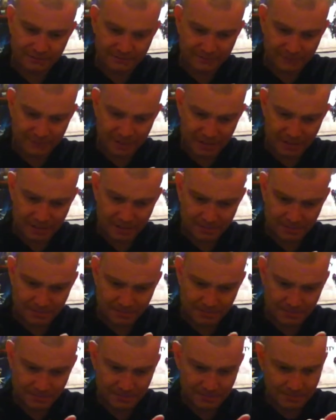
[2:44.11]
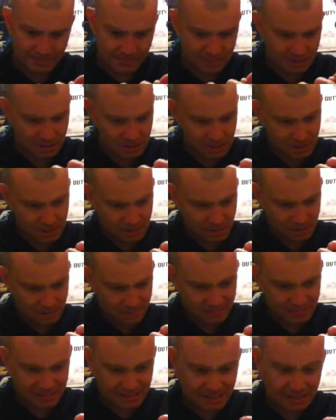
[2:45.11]
from
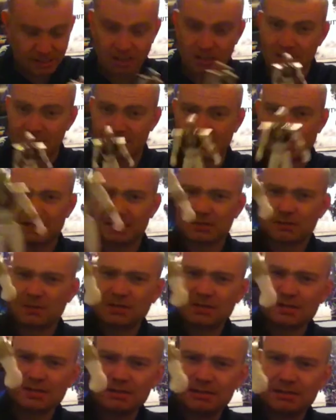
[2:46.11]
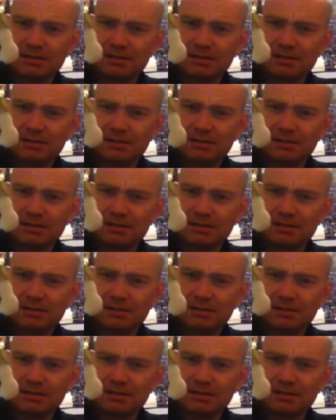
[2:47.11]
McDonald's, I think it was.